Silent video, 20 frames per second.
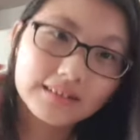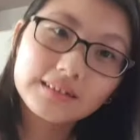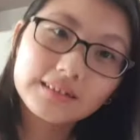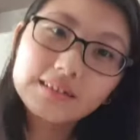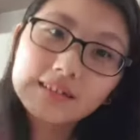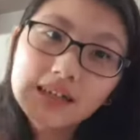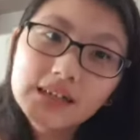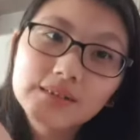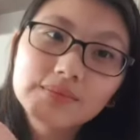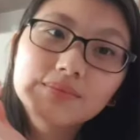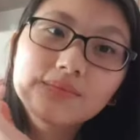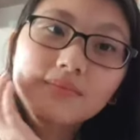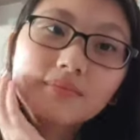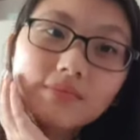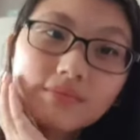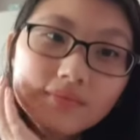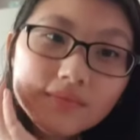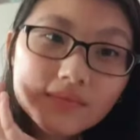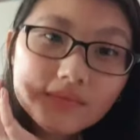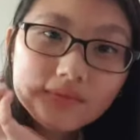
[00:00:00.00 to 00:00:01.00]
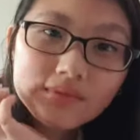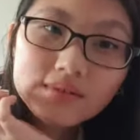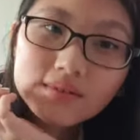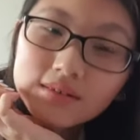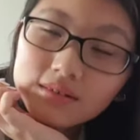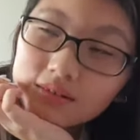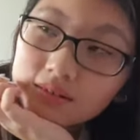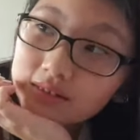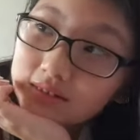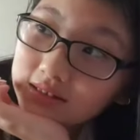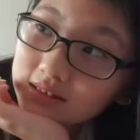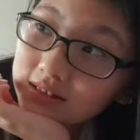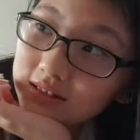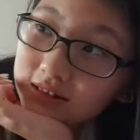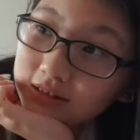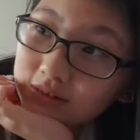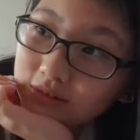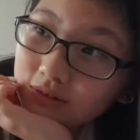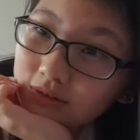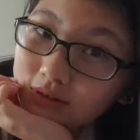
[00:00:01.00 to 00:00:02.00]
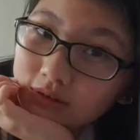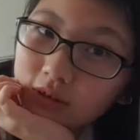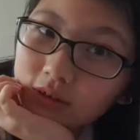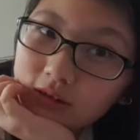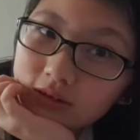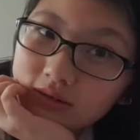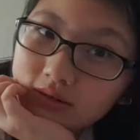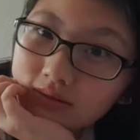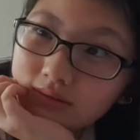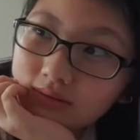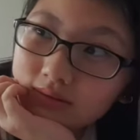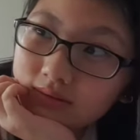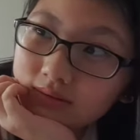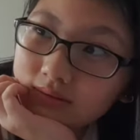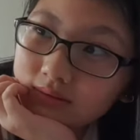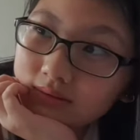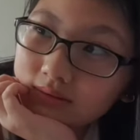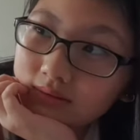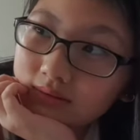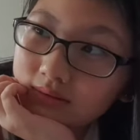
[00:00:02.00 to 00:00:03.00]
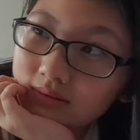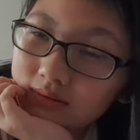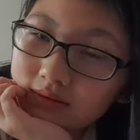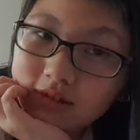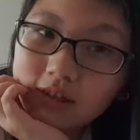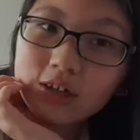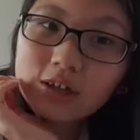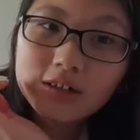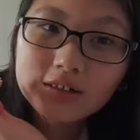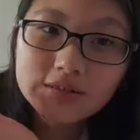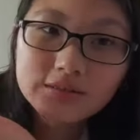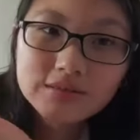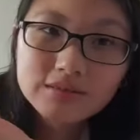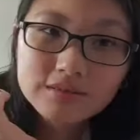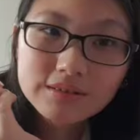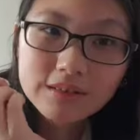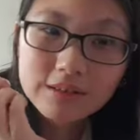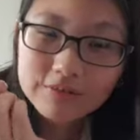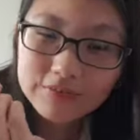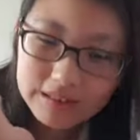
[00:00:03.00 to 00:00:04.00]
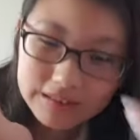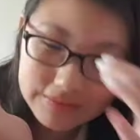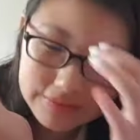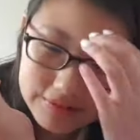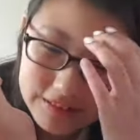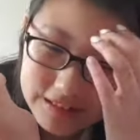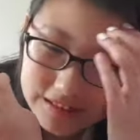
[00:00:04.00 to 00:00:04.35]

Yeah. Is it too low? No, 3 out of 5.